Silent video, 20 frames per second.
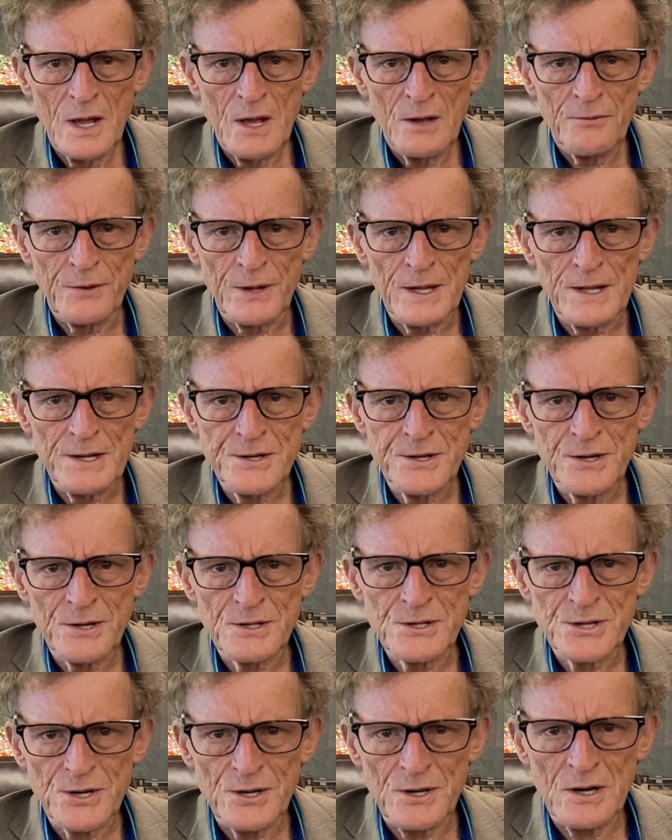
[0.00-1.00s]
Flynn
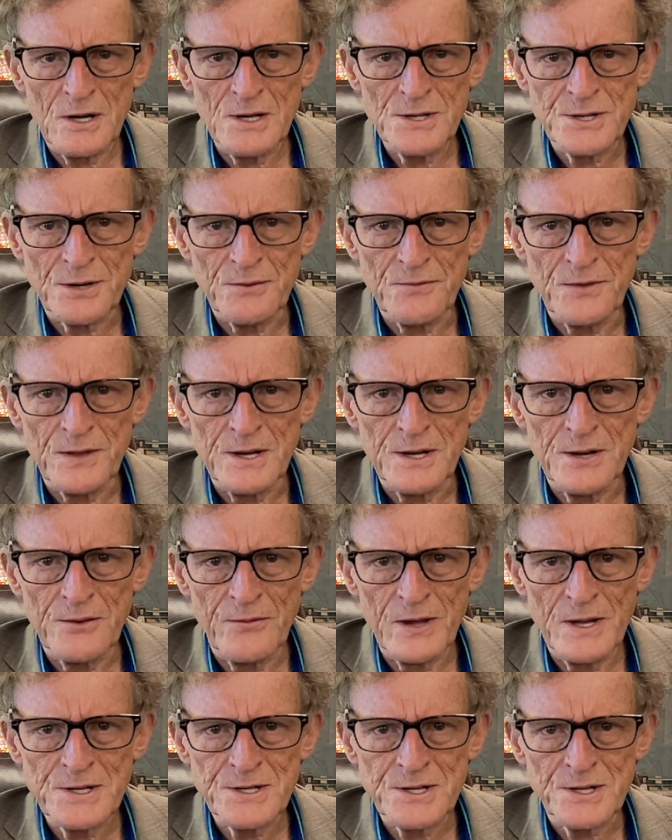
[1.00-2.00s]
took charge of the
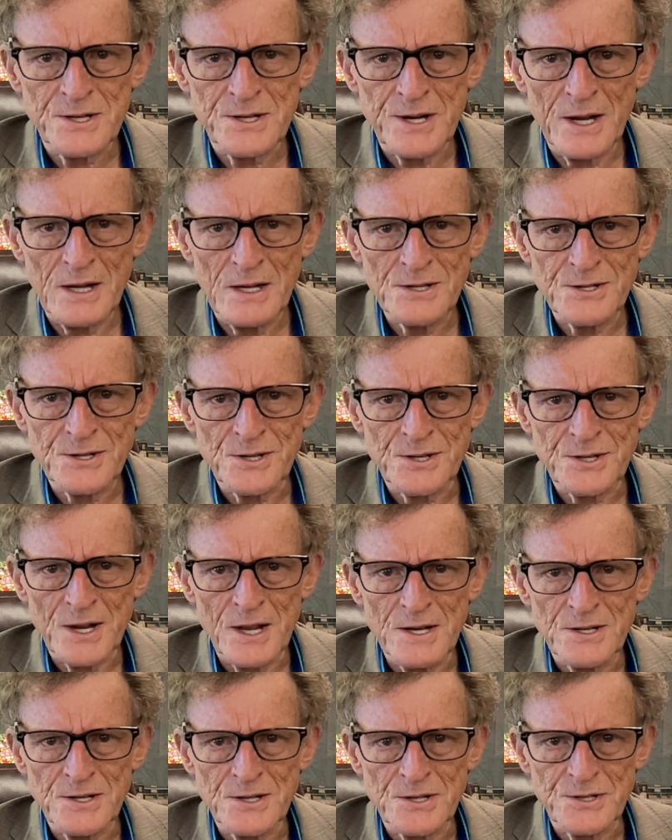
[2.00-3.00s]
Defense Intelligence
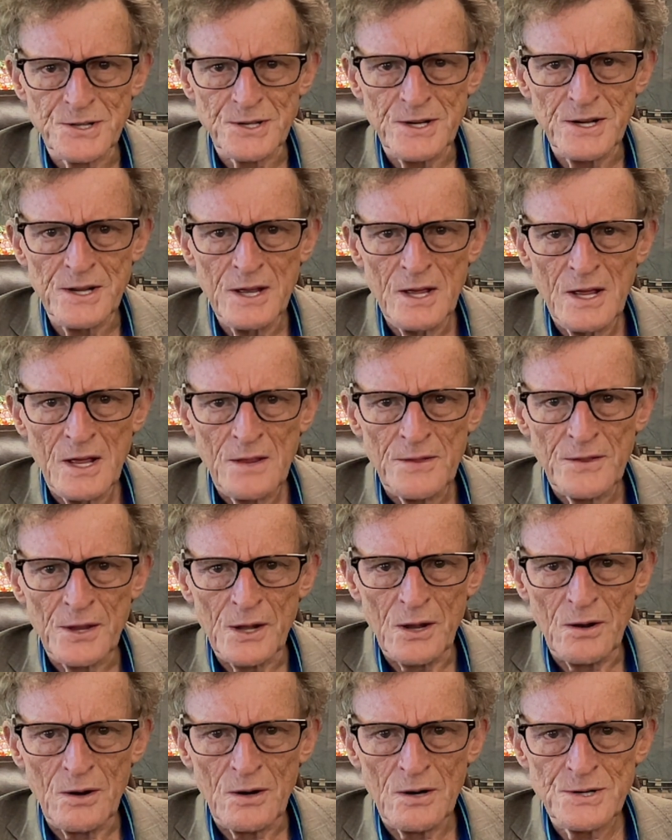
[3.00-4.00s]
Agency, the
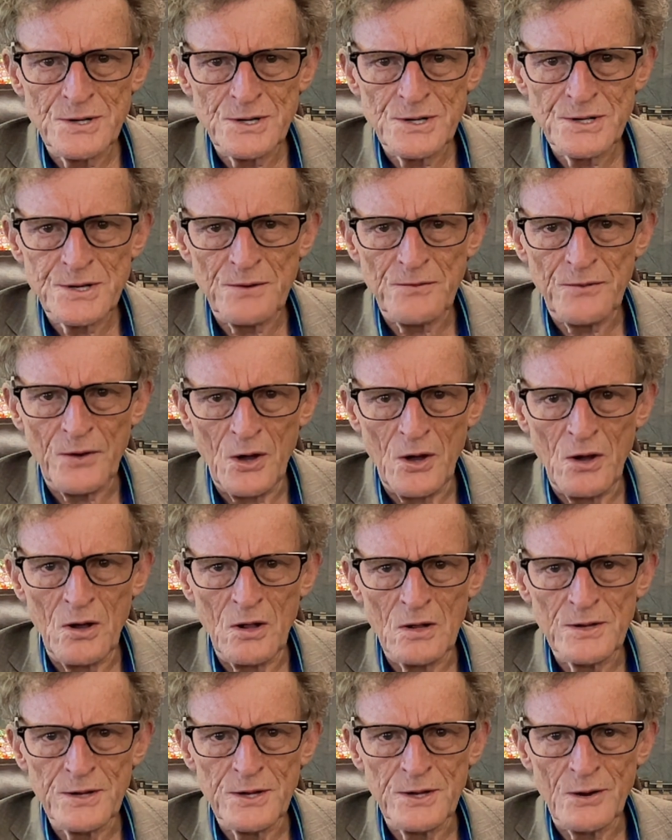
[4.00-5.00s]
largest of
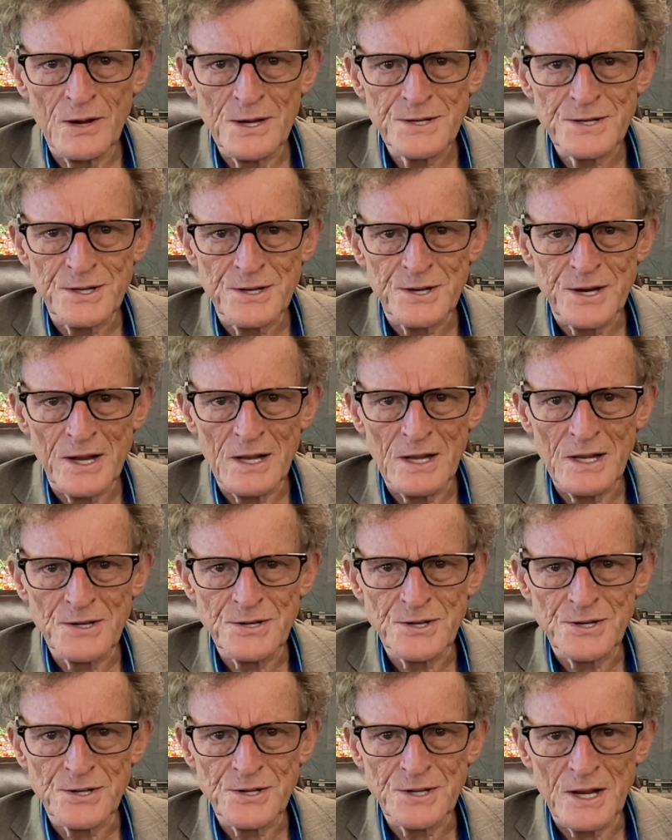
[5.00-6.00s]
all U.S.
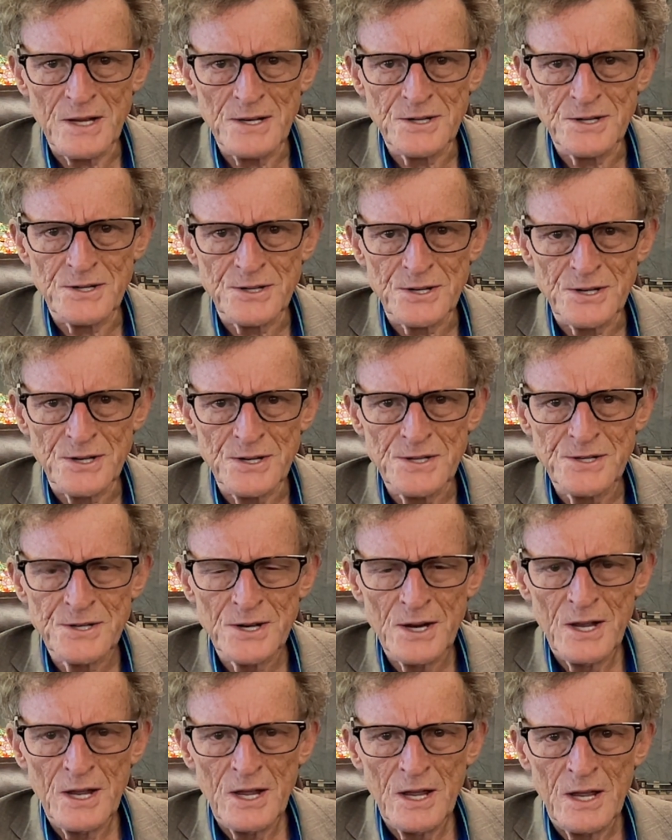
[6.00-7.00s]
intelligence agencies,
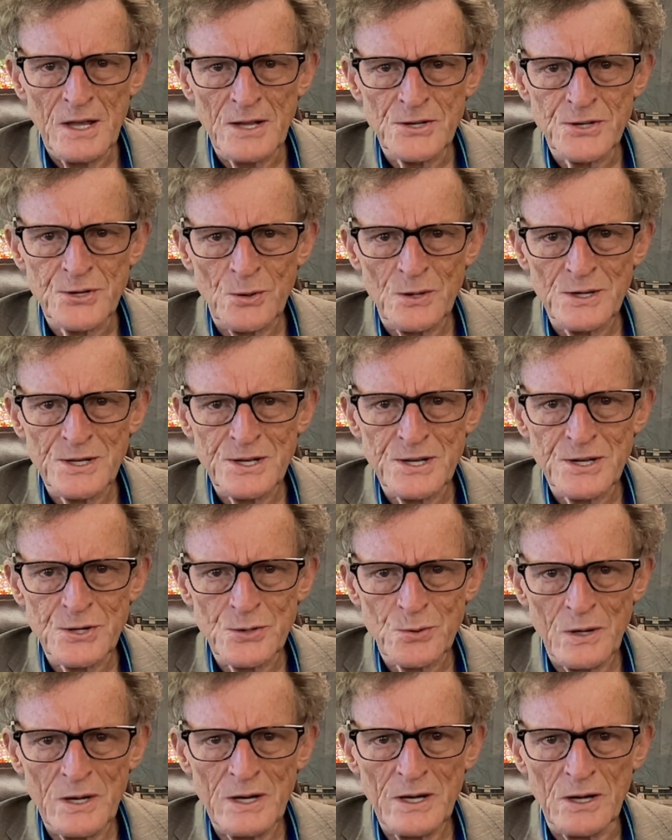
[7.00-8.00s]
in
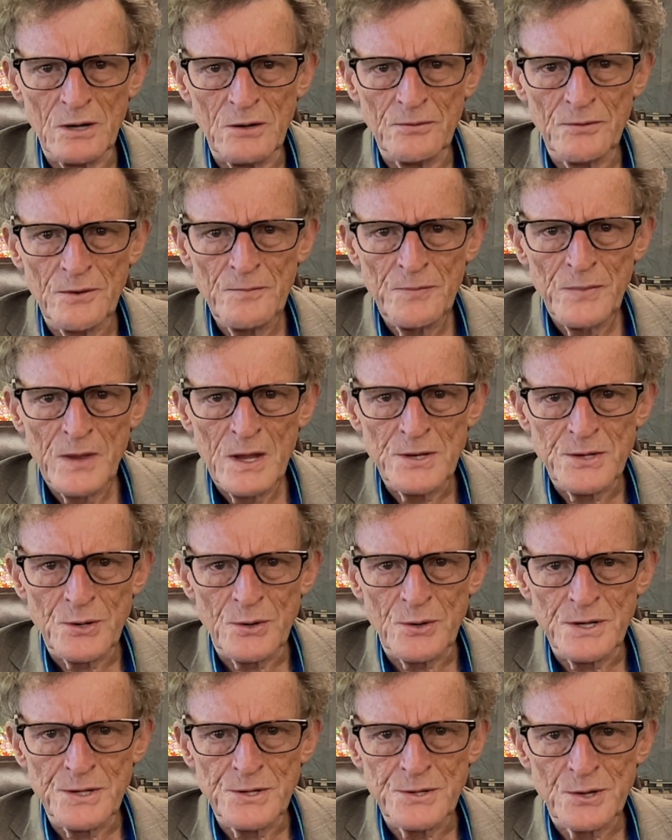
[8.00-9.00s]
2012,
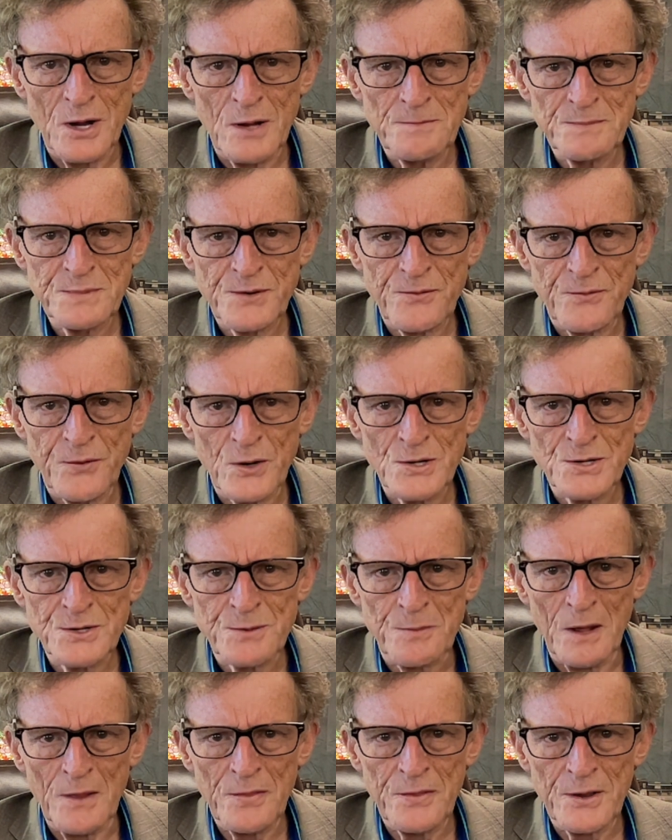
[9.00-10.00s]
during Trump's first
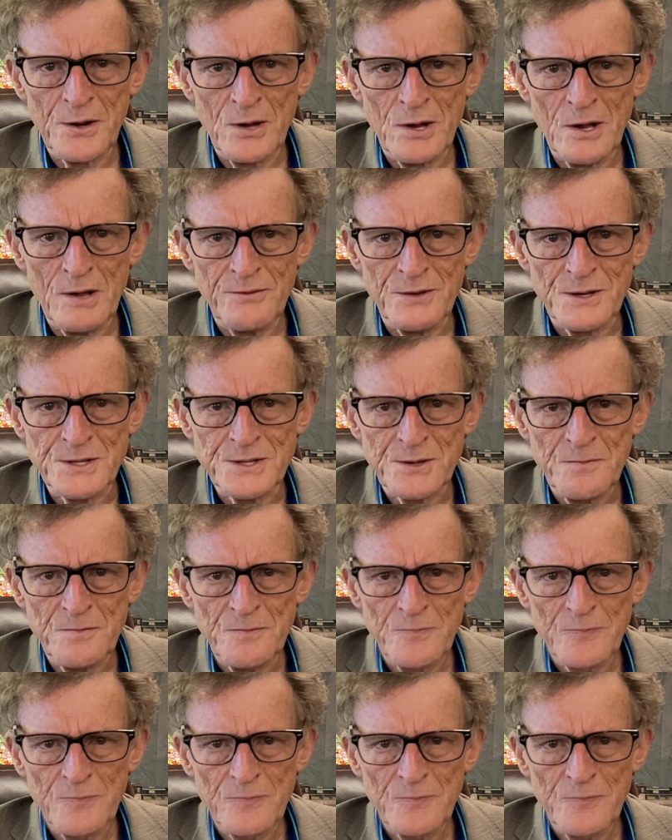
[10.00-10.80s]
month in office.